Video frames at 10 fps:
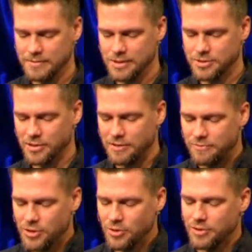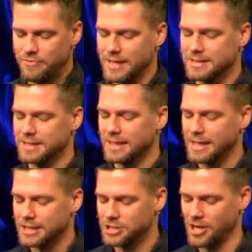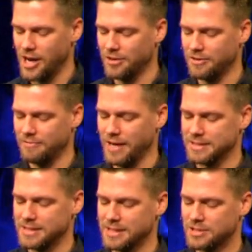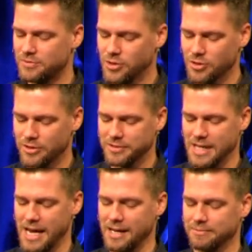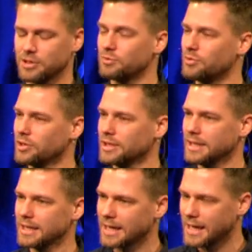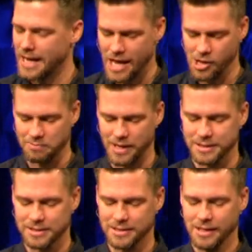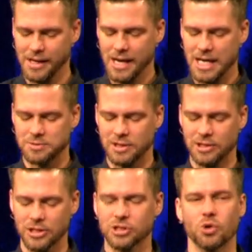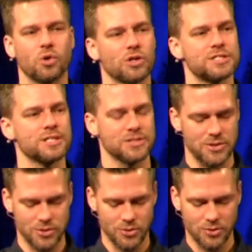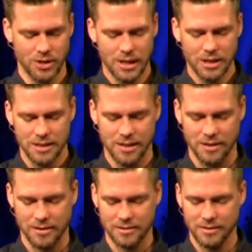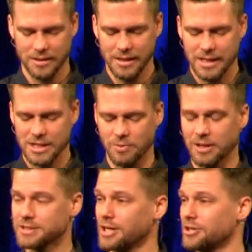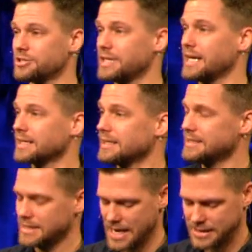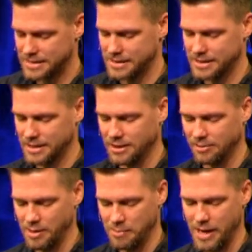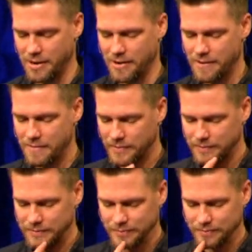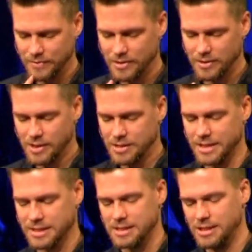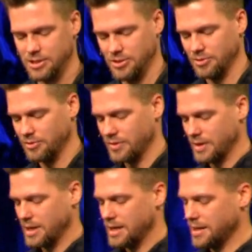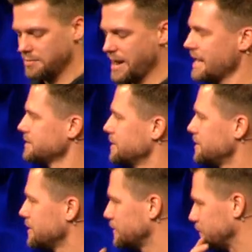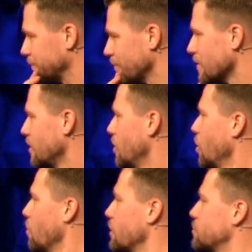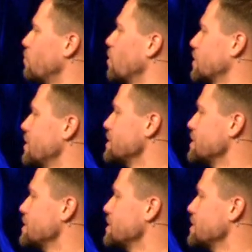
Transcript: So they viewed events in connection to other events, and this view of time can really kind of help us as we look towards this new year, as well as understand Ecclesiastes a little bit better. So let's continue in the passage. What do workers